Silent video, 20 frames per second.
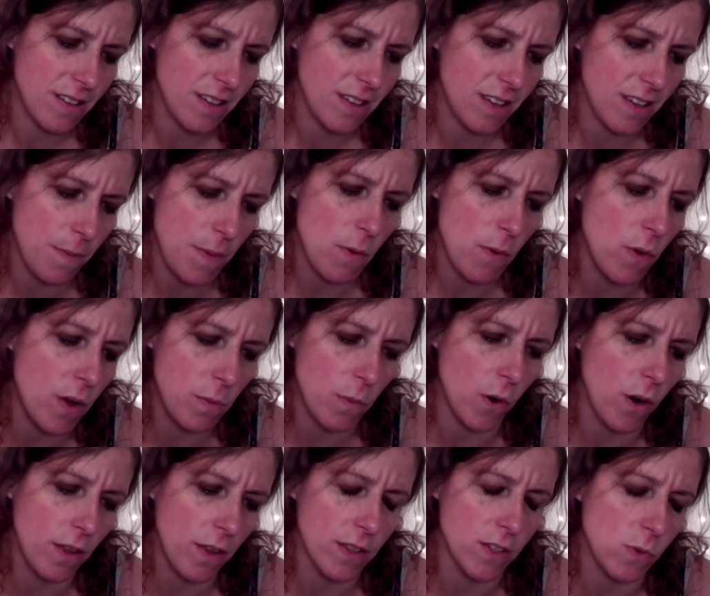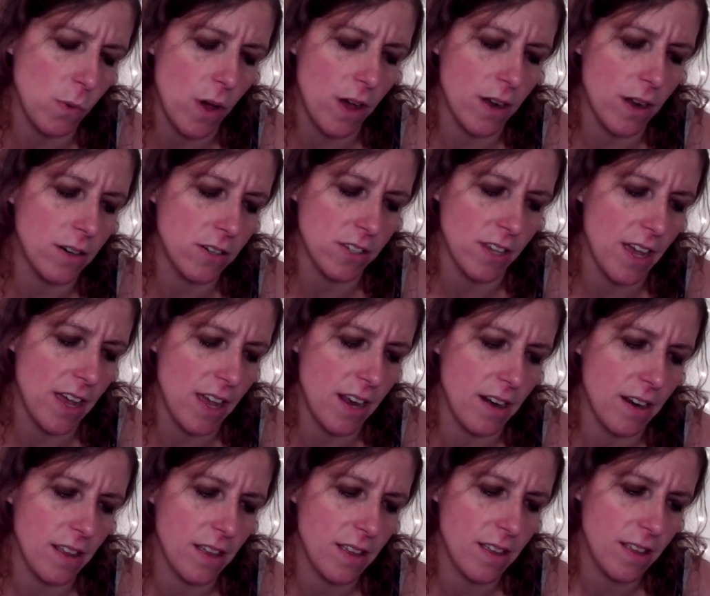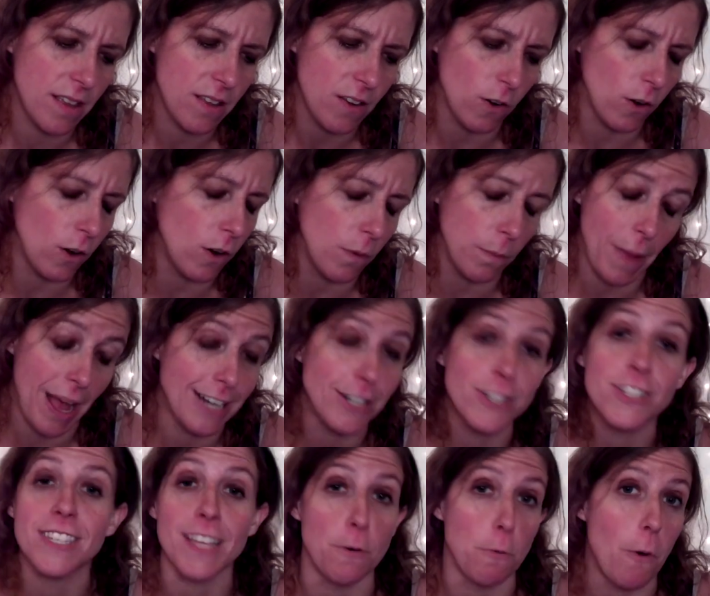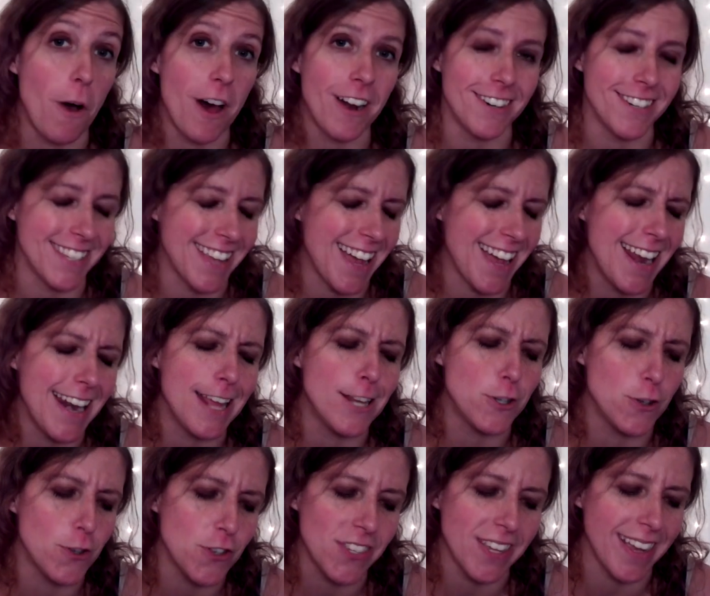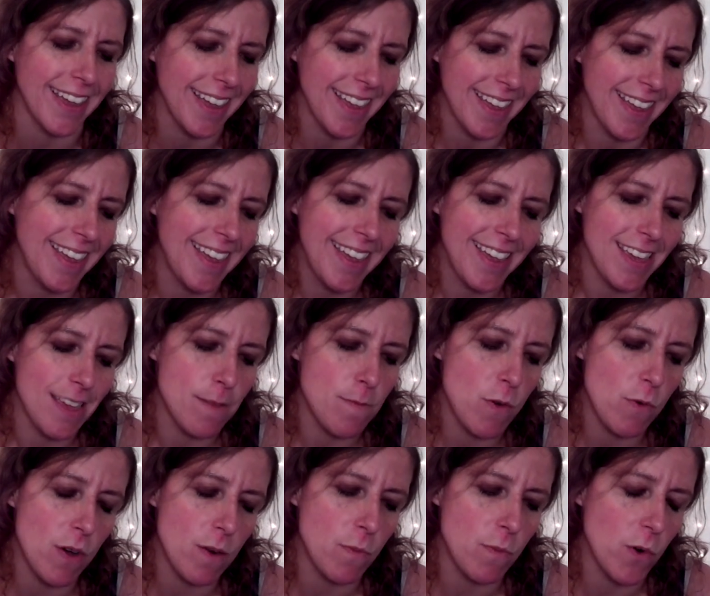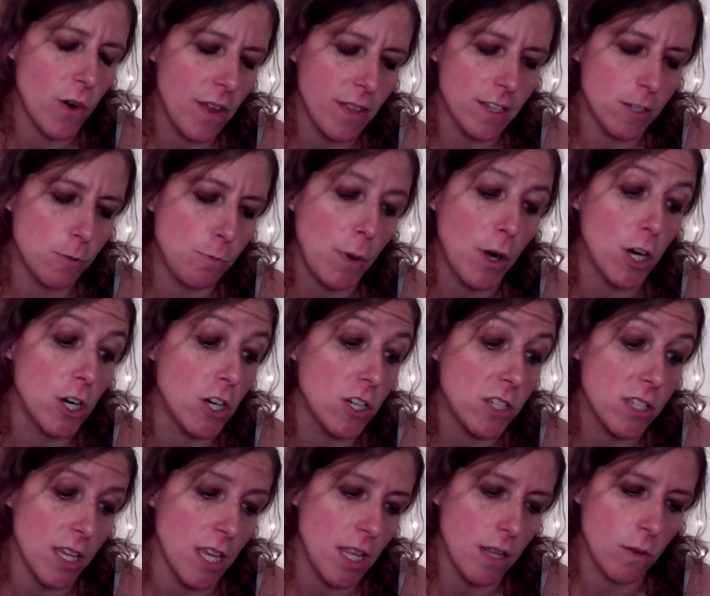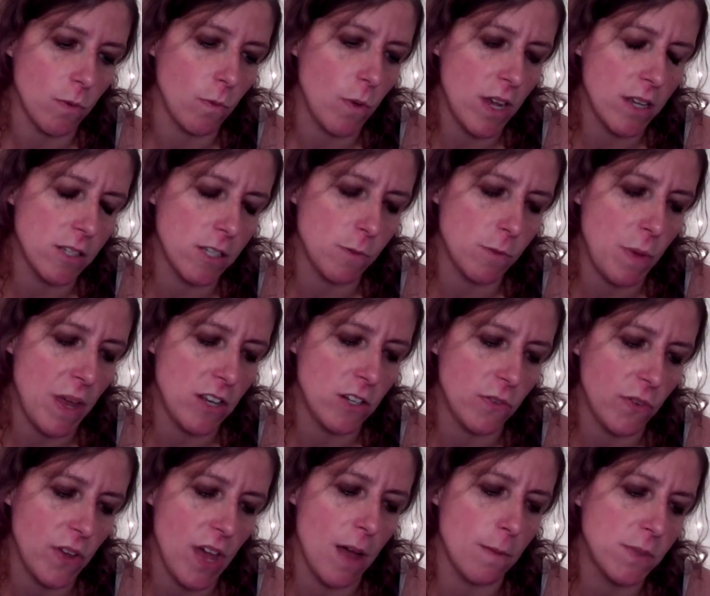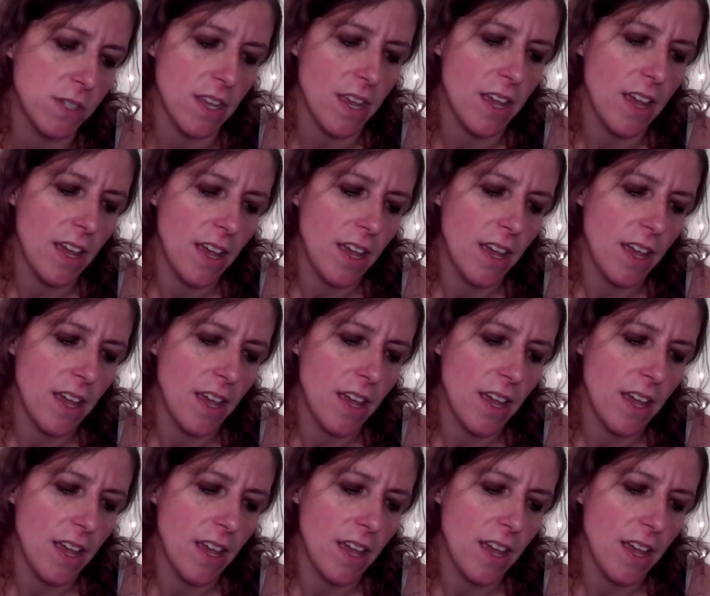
Give me one more on this water sign. Or I just said water sign. Interesting. Give me one more on this person. Why is this Page of Cups?